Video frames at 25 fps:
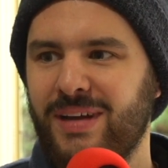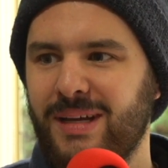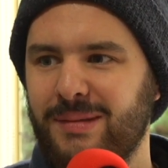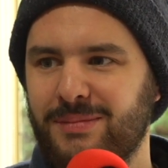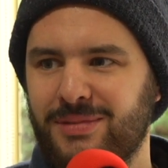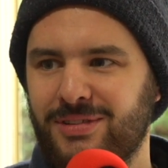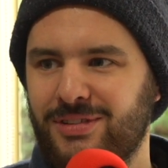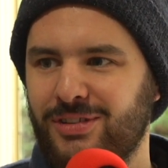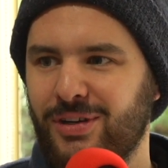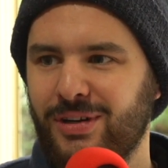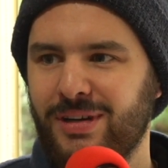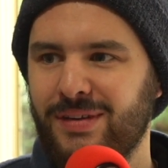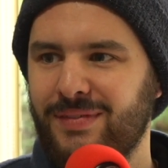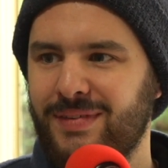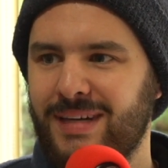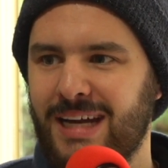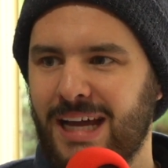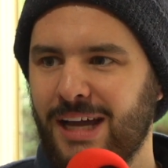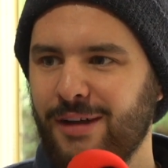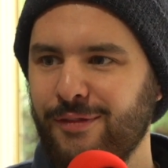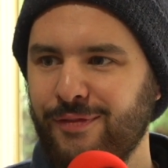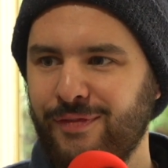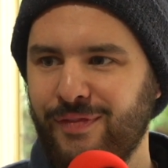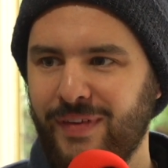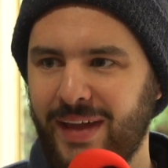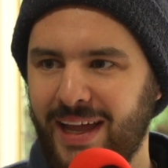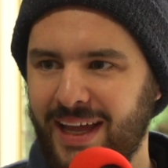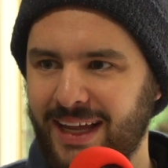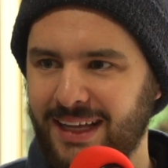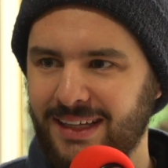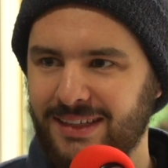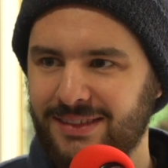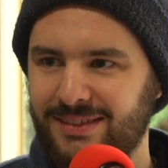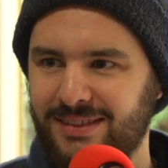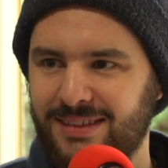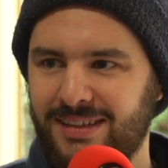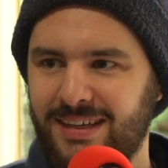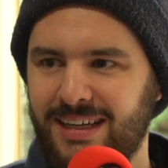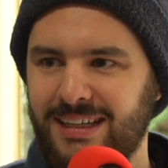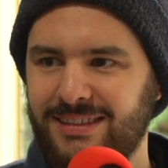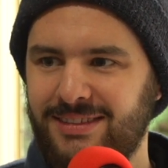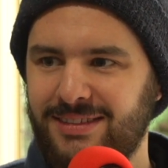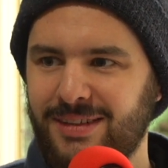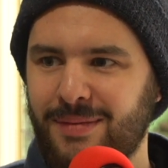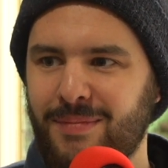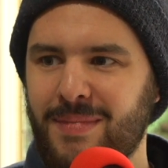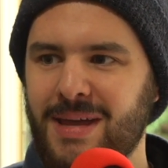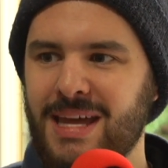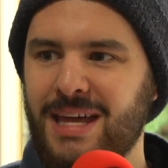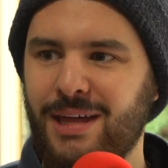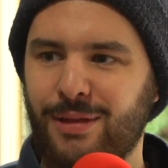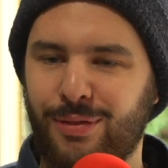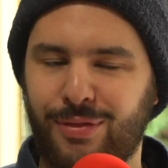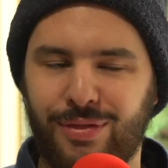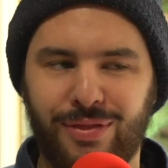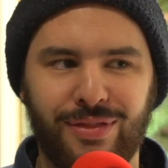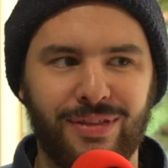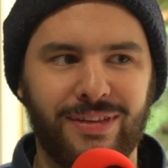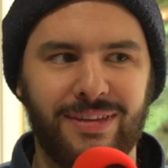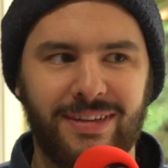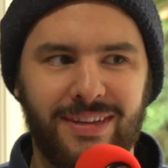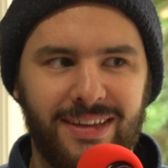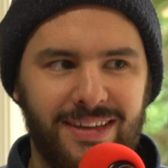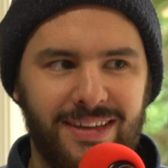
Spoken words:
vamps don't even have fangs. It's a myth.